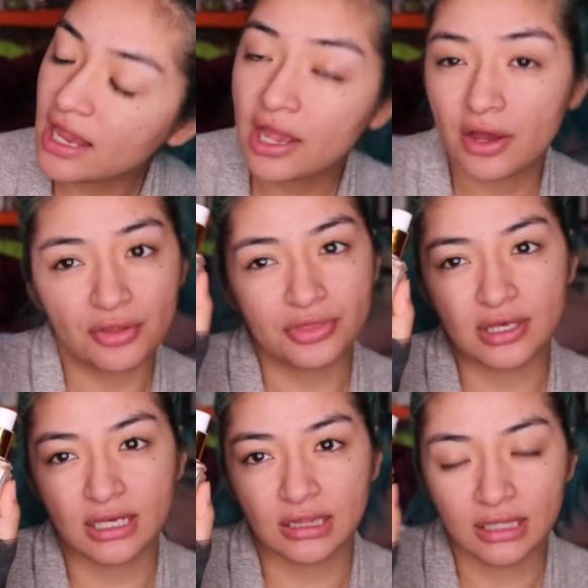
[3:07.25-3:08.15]

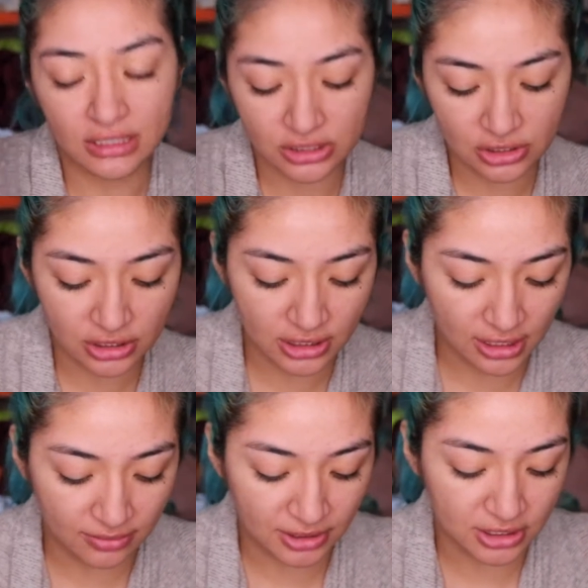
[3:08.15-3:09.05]
Healthy Elixir,
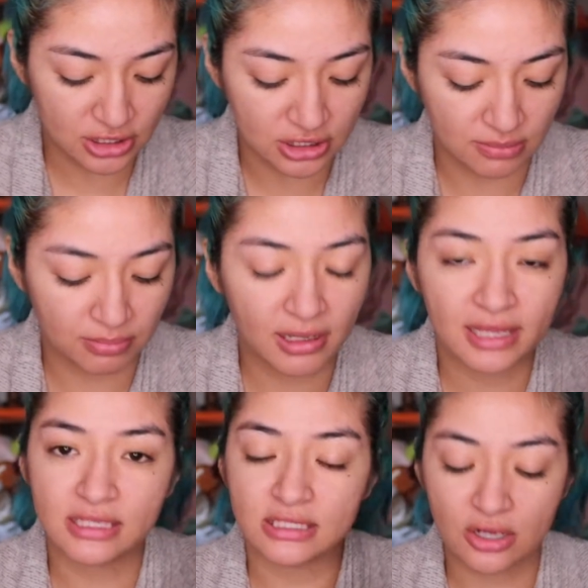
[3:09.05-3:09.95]
and we're going to just apply this